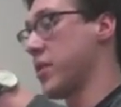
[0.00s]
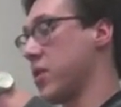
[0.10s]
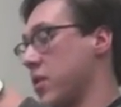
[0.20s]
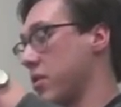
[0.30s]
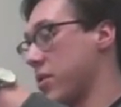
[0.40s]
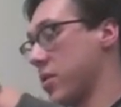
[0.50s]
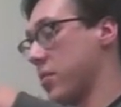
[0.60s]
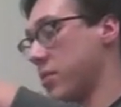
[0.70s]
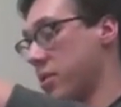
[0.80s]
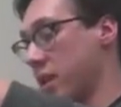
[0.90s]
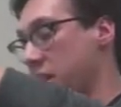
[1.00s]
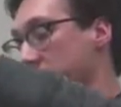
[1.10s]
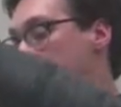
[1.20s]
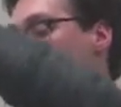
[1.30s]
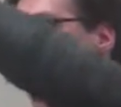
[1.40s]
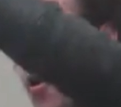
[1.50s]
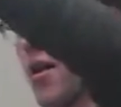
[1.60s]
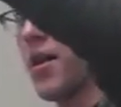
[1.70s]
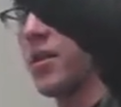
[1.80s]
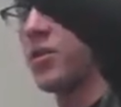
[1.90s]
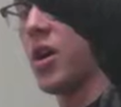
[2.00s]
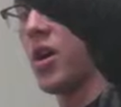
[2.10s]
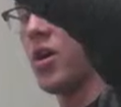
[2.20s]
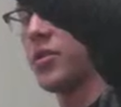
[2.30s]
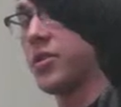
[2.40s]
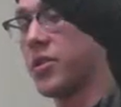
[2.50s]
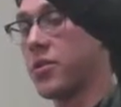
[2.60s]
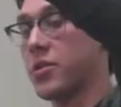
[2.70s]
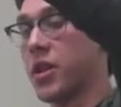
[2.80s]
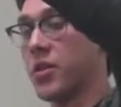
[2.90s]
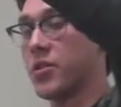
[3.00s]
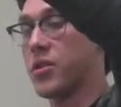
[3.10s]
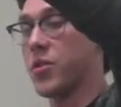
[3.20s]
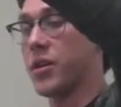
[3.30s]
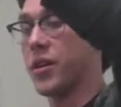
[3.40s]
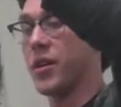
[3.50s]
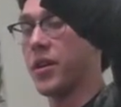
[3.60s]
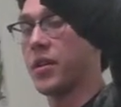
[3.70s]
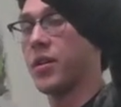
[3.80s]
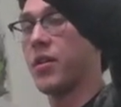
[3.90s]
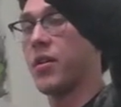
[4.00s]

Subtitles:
it crumbled together. It's all just going to start soaking here